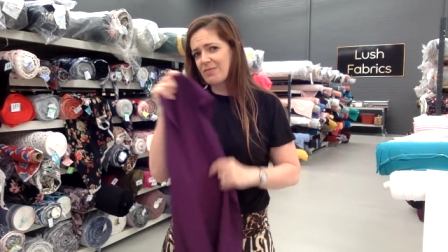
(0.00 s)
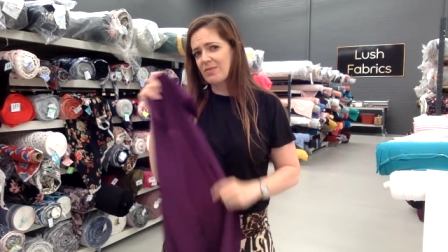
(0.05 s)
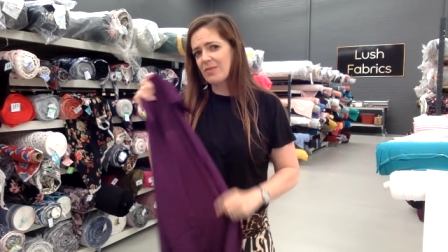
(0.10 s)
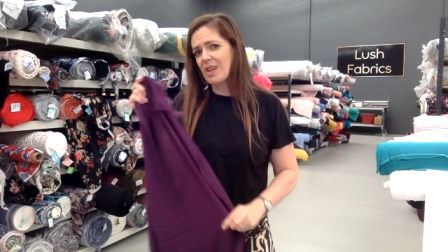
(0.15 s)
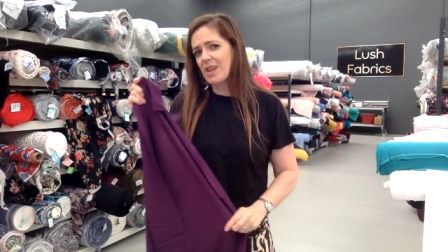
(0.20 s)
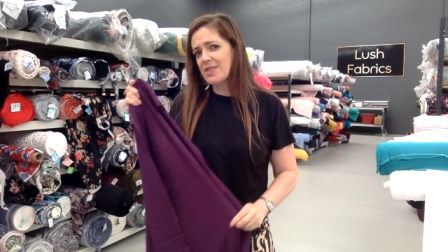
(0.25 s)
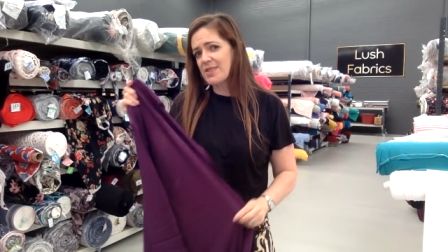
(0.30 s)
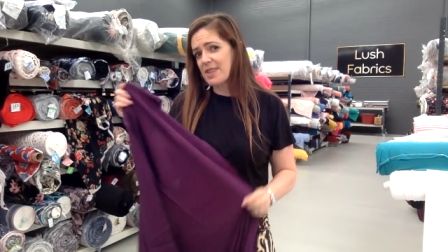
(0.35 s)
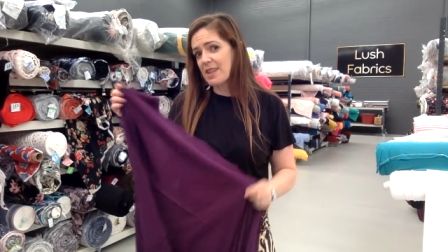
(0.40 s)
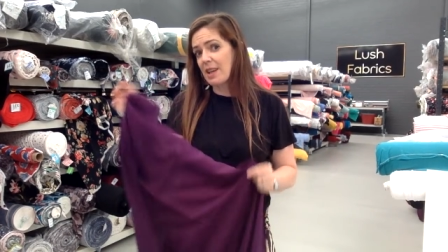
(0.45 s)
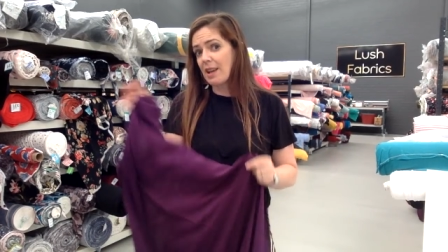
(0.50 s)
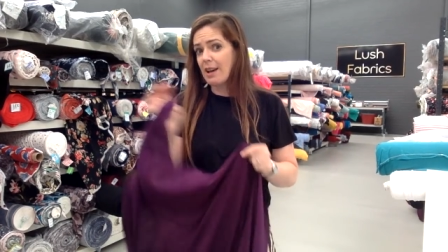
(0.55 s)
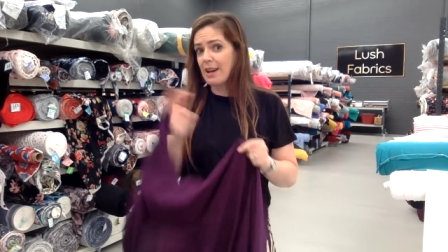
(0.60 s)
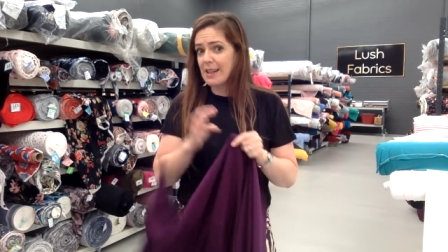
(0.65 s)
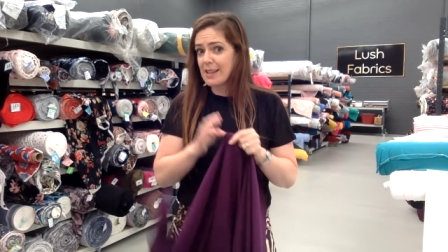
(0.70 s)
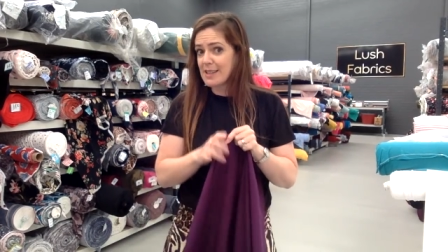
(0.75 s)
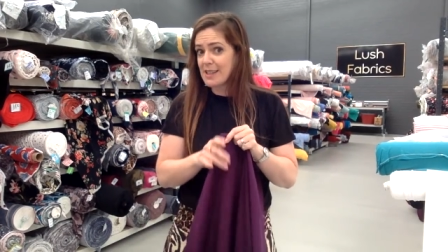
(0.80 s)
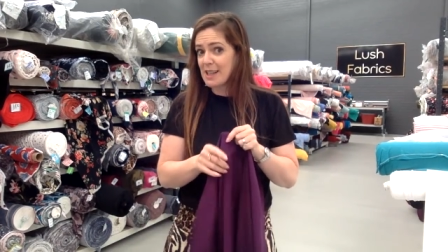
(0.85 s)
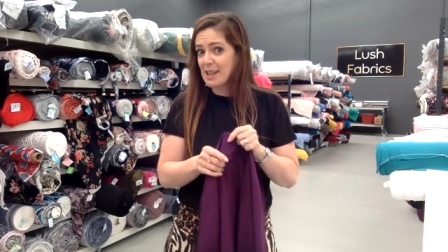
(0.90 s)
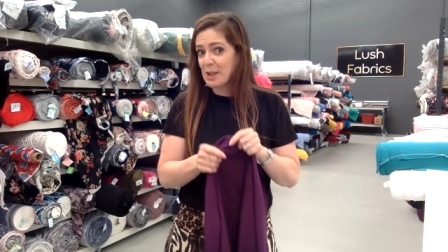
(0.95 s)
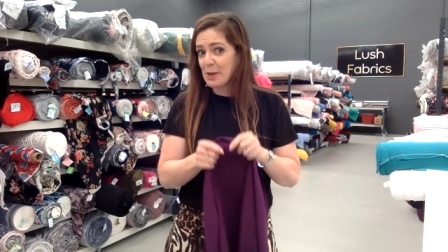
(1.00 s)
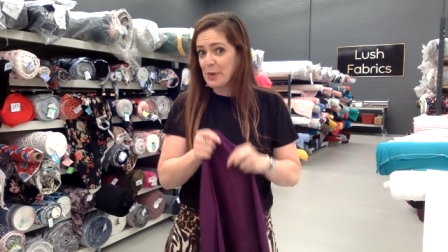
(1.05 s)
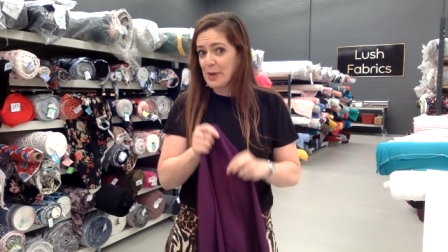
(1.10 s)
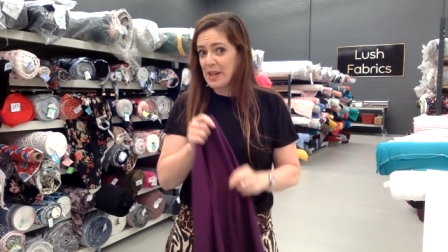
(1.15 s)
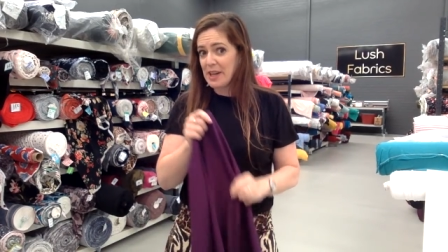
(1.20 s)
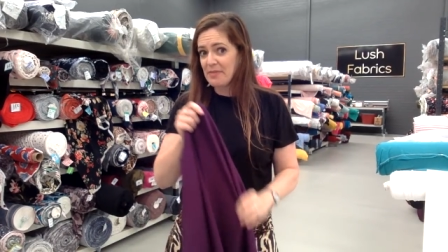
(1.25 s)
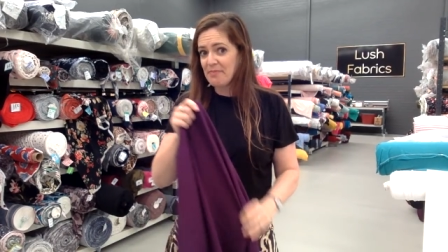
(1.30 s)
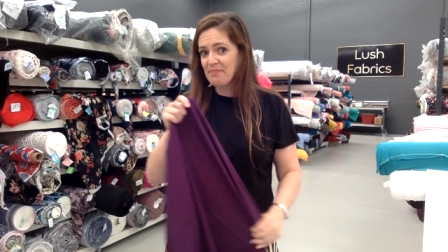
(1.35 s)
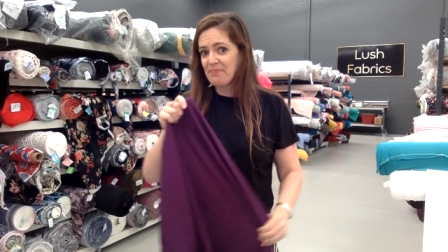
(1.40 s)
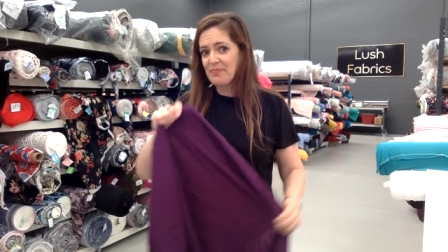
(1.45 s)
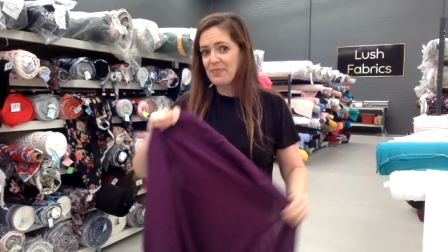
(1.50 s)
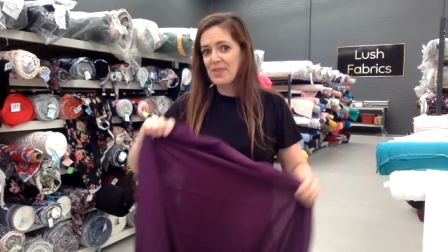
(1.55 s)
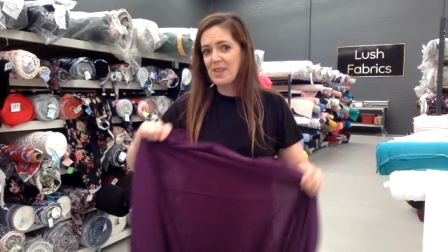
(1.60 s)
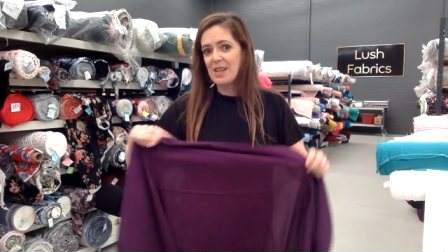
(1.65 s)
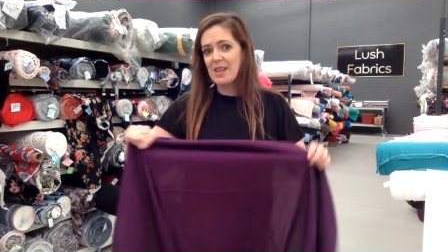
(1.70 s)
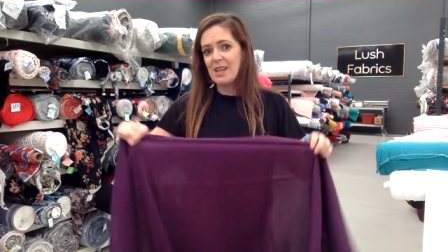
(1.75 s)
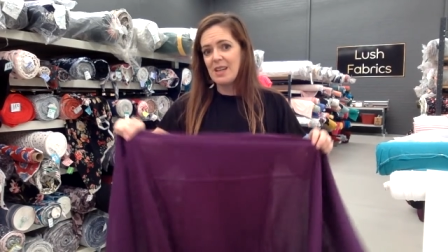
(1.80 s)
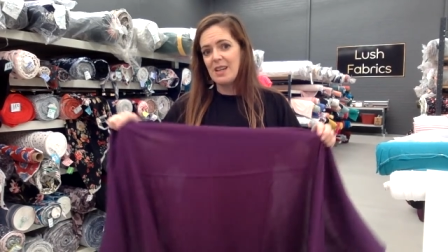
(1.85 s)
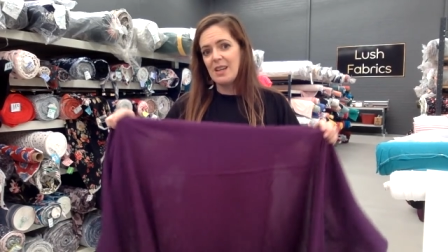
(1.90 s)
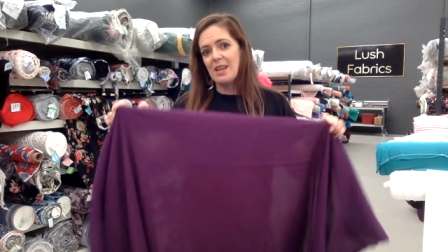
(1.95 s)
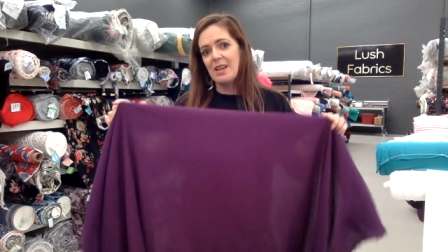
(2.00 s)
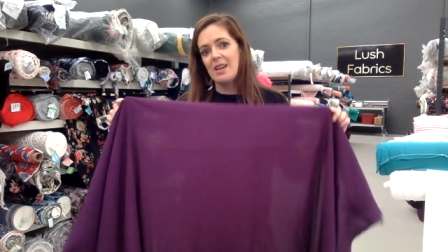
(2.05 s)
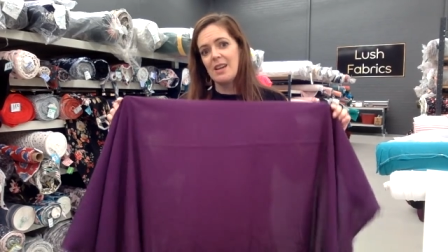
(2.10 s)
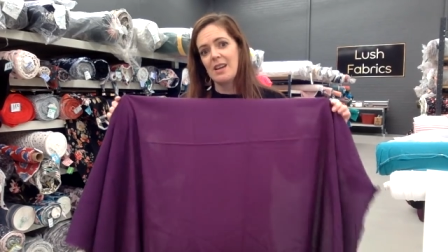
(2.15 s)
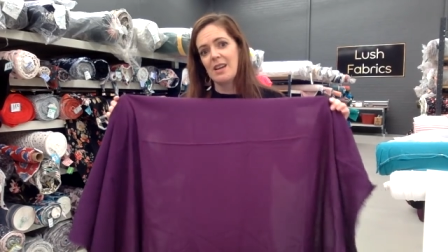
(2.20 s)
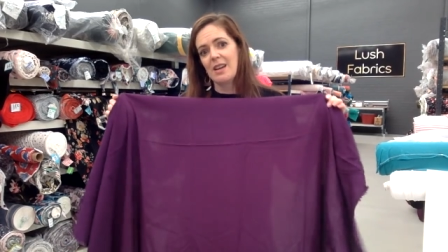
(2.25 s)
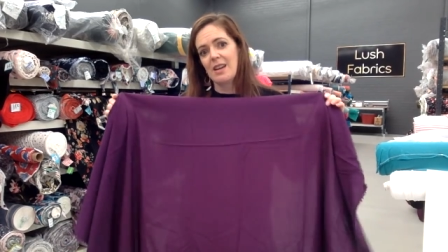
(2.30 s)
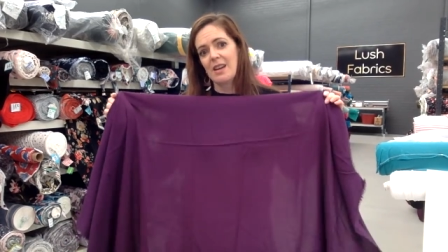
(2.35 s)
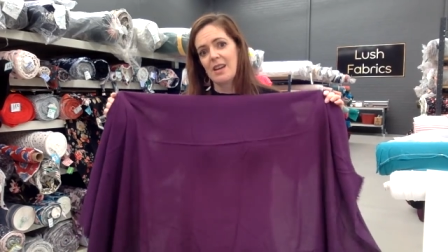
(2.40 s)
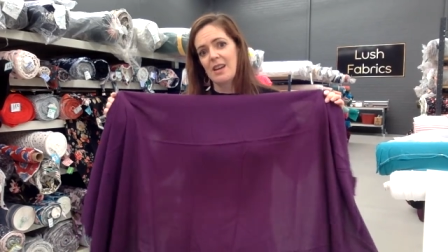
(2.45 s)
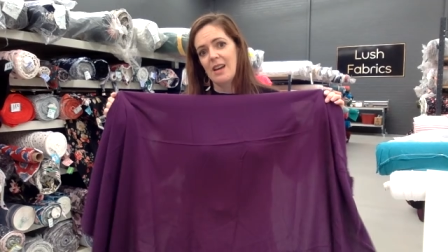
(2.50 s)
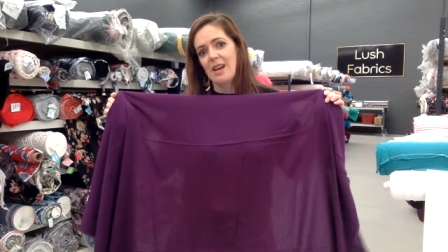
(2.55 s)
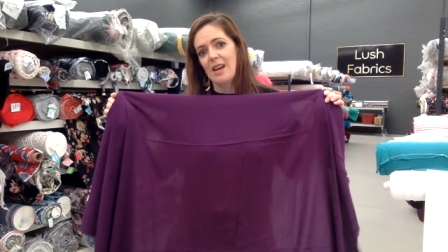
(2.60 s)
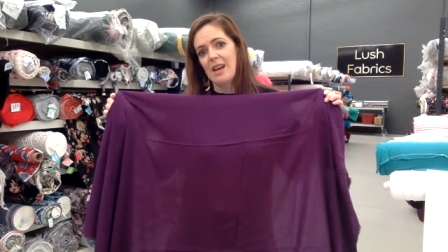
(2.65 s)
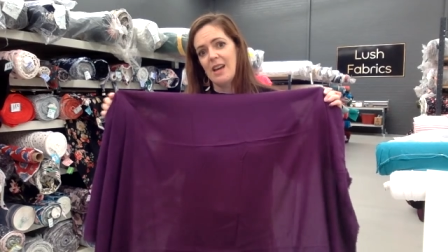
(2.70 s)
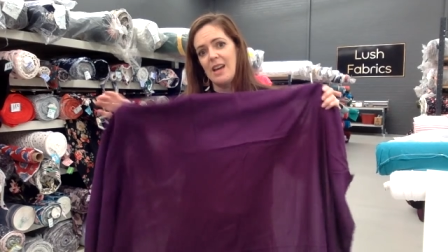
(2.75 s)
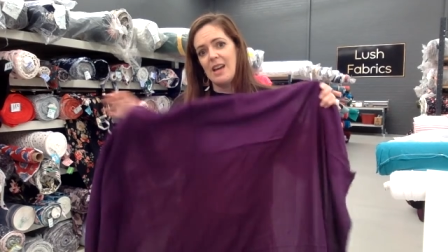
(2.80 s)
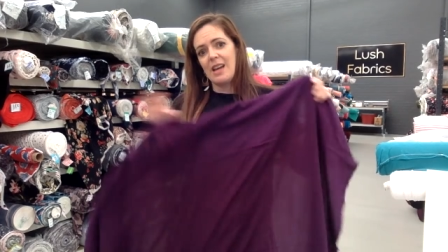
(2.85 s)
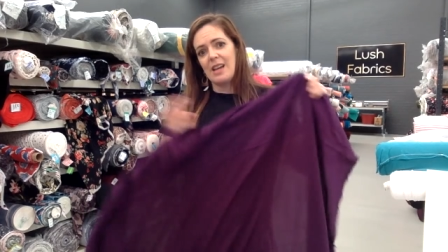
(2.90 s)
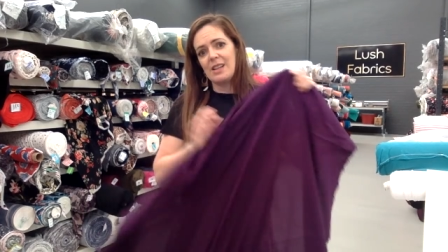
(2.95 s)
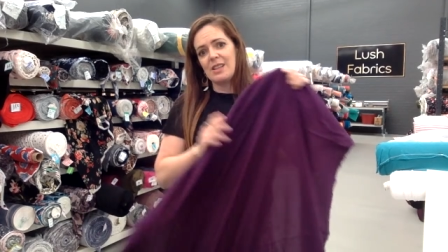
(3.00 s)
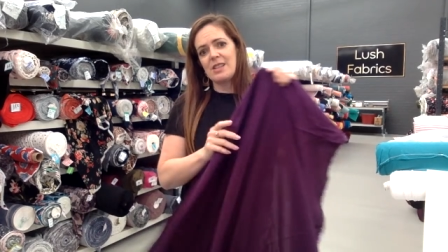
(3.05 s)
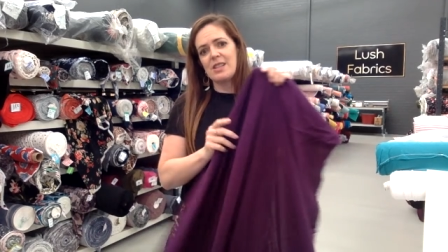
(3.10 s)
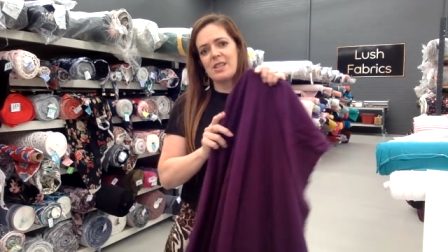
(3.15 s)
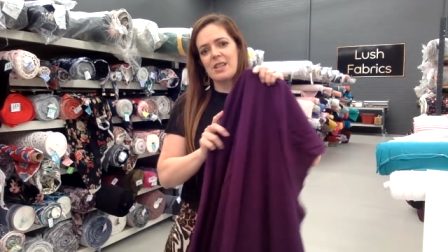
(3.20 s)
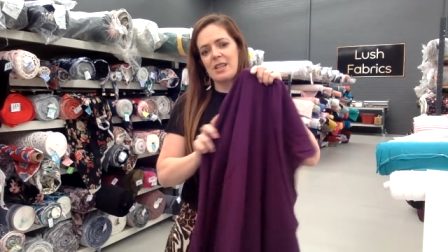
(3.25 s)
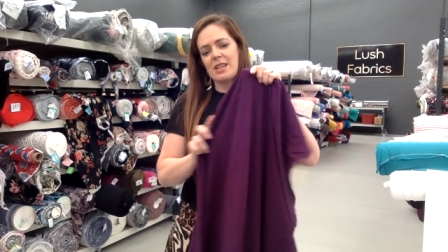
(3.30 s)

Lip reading: nice and light anyway. And